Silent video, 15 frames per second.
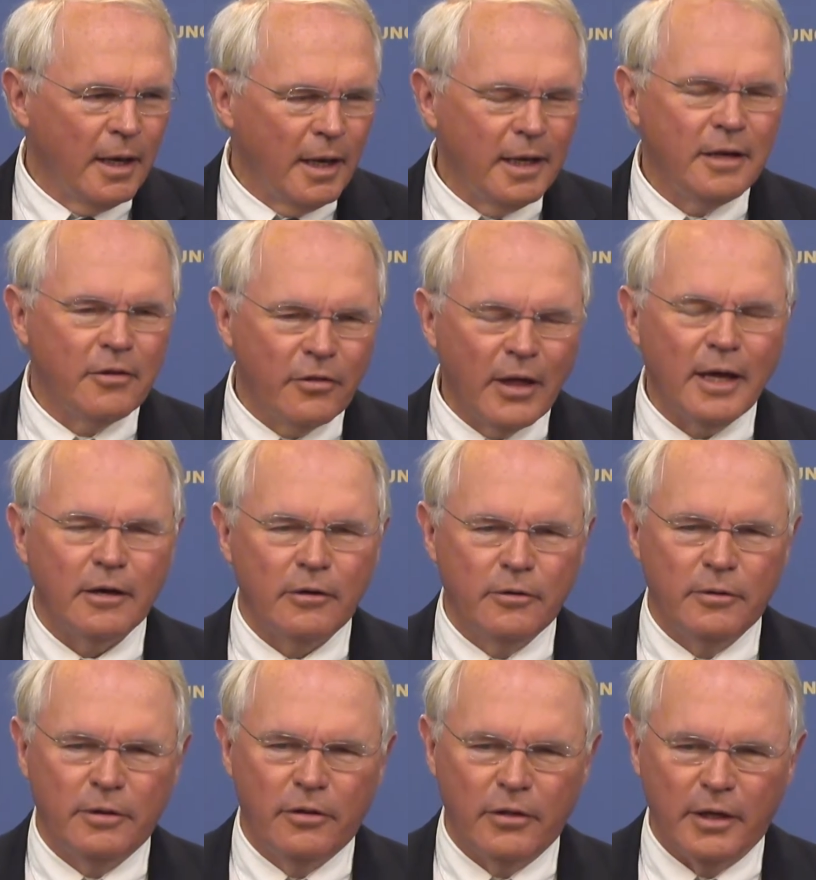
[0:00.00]
And is that a
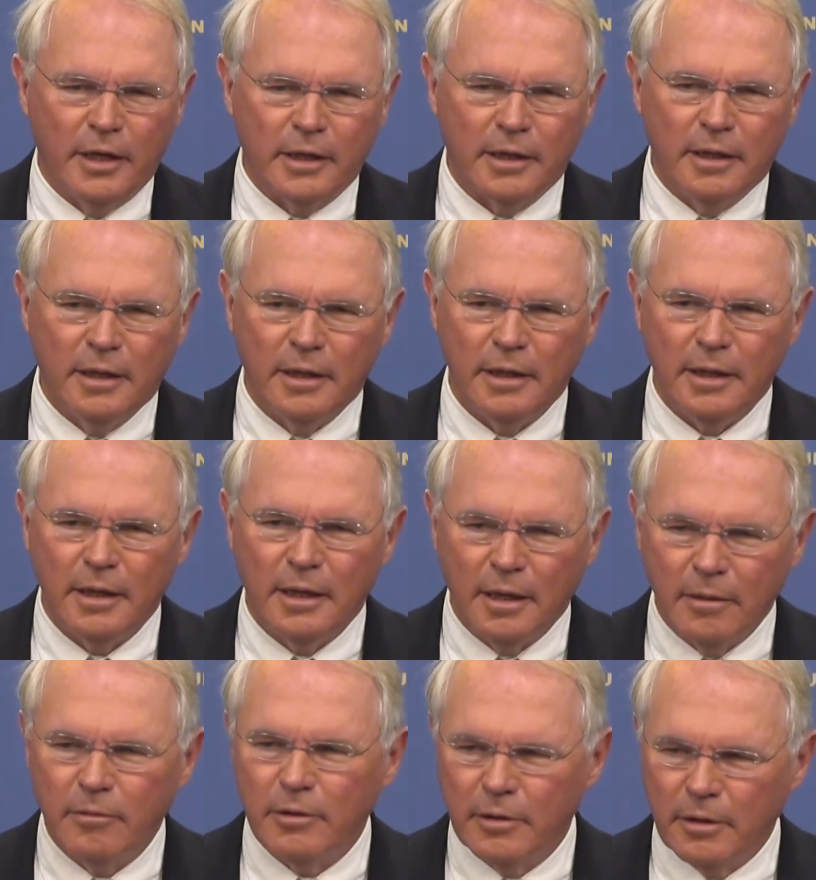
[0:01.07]
good thing? And
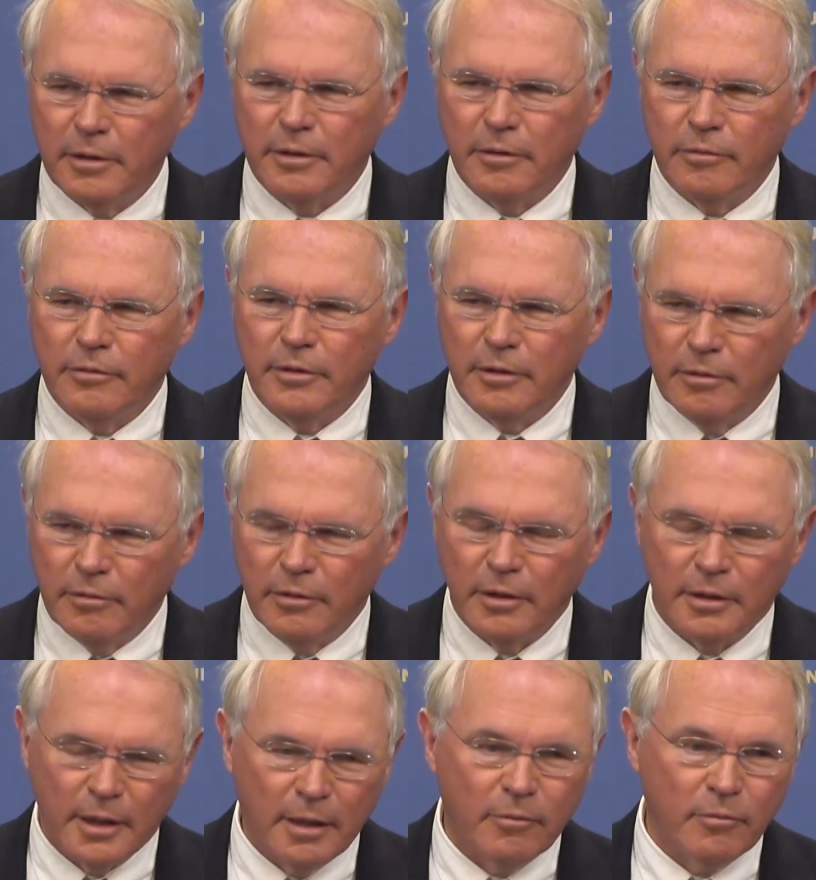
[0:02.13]
I would argue to you
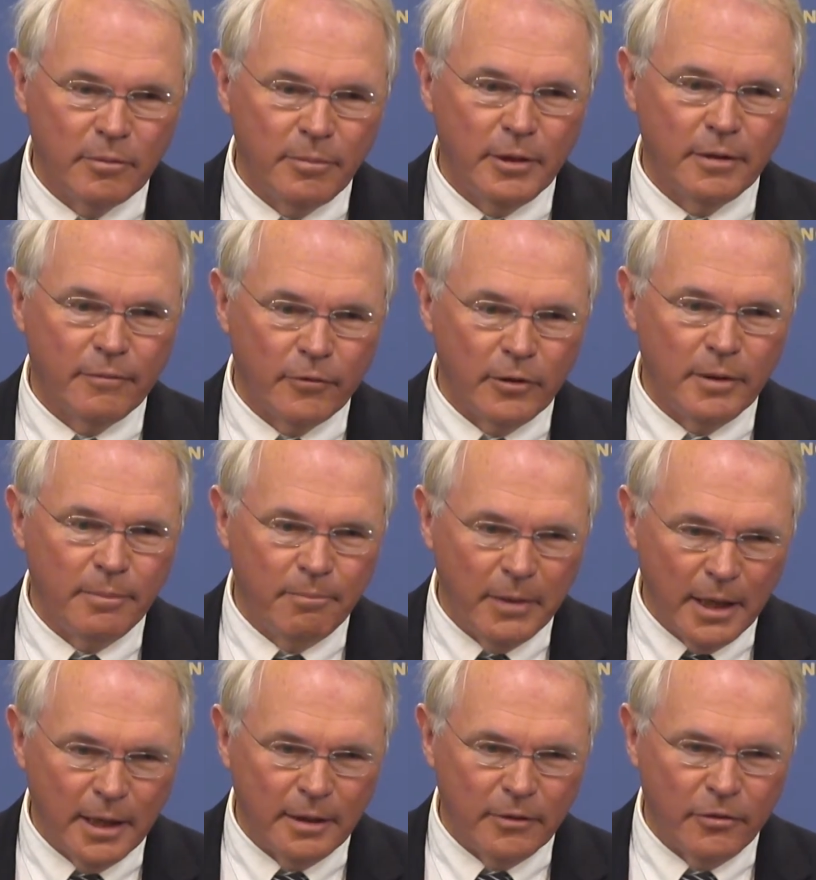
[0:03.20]
that that would be a very
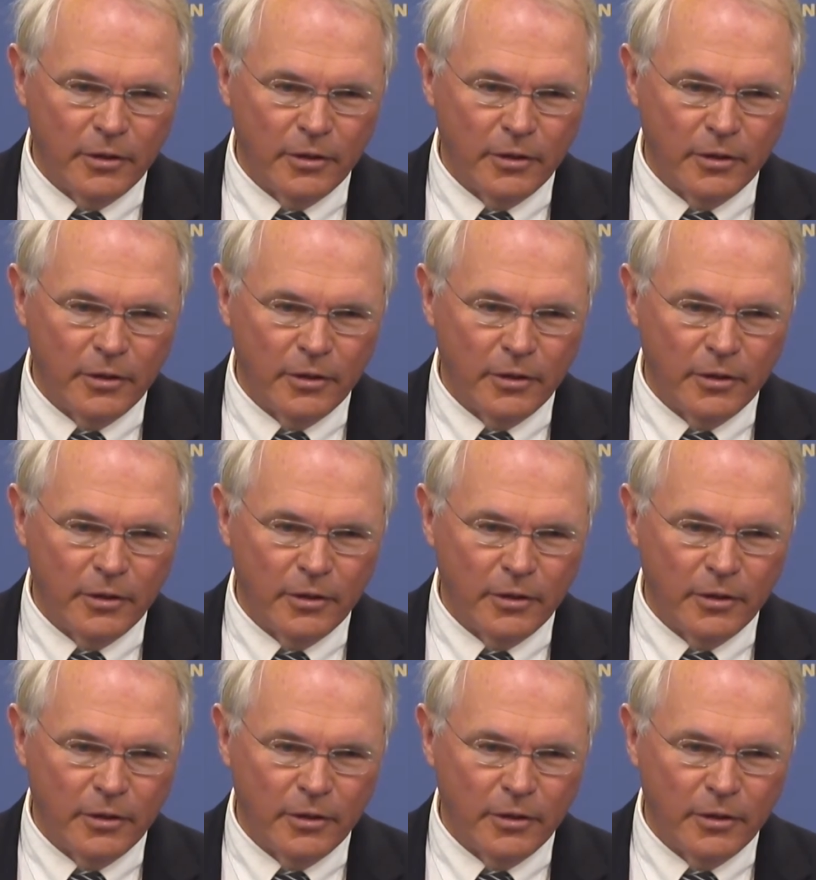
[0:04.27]
bad